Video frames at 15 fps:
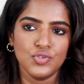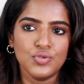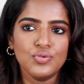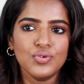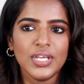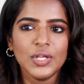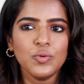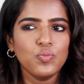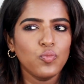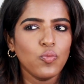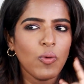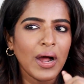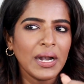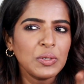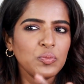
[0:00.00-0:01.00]
You get
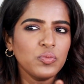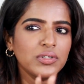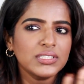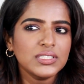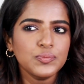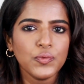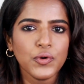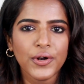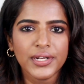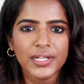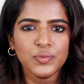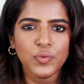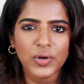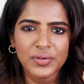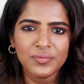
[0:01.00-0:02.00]
one worst
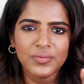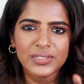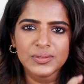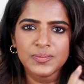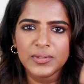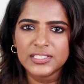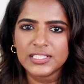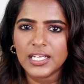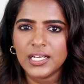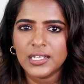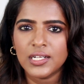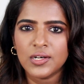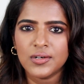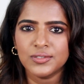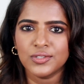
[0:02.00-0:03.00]
product, one worst
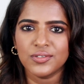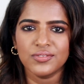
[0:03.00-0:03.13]
mascara out